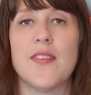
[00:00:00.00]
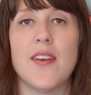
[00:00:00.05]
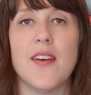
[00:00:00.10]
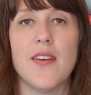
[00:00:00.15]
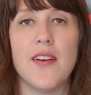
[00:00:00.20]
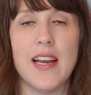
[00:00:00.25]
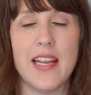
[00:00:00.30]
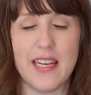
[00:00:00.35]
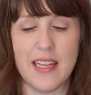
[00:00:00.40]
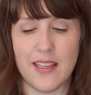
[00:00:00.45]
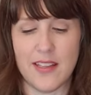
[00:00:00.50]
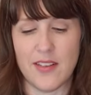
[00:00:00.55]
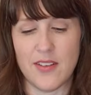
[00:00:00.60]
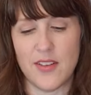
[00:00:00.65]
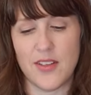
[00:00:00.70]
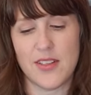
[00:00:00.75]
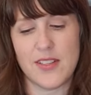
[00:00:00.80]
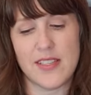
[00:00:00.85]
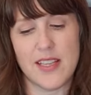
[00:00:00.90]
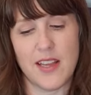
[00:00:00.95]
All right, and it
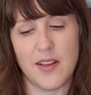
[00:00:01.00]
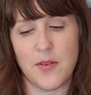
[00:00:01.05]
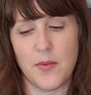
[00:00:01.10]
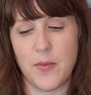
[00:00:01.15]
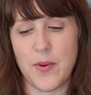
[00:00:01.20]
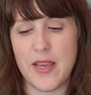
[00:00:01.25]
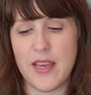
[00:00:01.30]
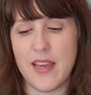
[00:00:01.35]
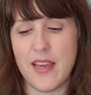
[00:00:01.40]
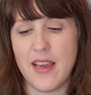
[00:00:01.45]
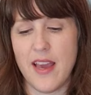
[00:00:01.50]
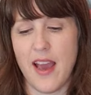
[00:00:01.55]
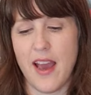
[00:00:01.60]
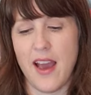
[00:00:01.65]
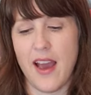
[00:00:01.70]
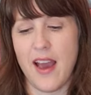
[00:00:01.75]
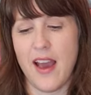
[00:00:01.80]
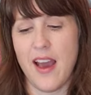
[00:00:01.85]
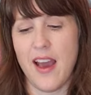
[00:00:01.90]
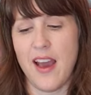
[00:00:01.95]
looks like we
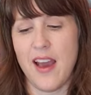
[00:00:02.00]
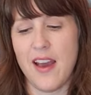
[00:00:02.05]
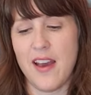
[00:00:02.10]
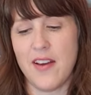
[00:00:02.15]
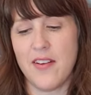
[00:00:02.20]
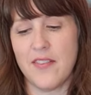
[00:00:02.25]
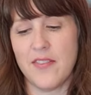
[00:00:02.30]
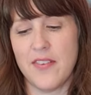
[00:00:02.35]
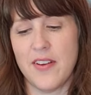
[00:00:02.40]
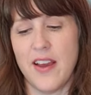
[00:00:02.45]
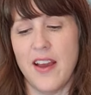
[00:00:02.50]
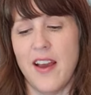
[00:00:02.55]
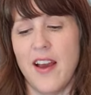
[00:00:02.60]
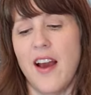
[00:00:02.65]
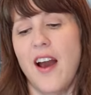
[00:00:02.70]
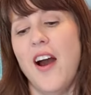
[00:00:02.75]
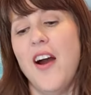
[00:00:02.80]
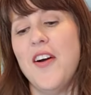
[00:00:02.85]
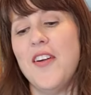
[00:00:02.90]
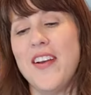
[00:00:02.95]
have,
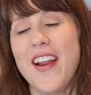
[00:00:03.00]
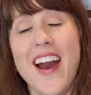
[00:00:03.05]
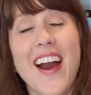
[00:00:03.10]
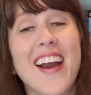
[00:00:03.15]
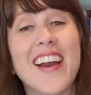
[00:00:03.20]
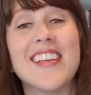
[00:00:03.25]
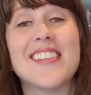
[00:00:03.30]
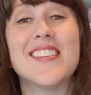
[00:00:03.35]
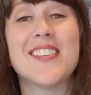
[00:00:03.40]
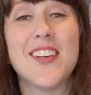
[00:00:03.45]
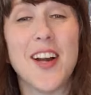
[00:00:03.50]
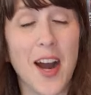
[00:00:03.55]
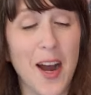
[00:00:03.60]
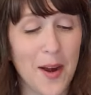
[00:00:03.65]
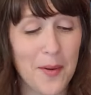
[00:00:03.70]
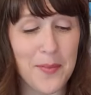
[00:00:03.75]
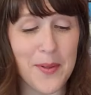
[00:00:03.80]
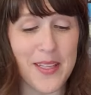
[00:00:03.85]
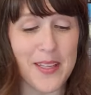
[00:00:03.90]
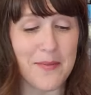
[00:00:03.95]
oh nice,
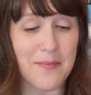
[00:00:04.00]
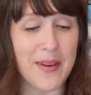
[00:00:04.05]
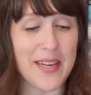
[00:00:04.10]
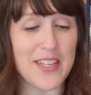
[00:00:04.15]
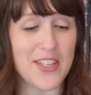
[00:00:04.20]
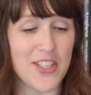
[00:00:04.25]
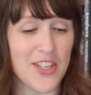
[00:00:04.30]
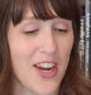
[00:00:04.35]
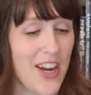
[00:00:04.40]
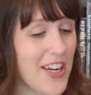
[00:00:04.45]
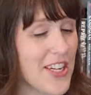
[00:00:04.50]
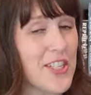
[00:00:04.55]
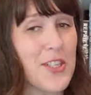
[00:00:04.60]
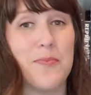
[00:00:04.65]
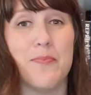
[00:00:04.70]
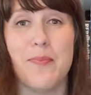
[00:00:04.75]
Goblin by Josh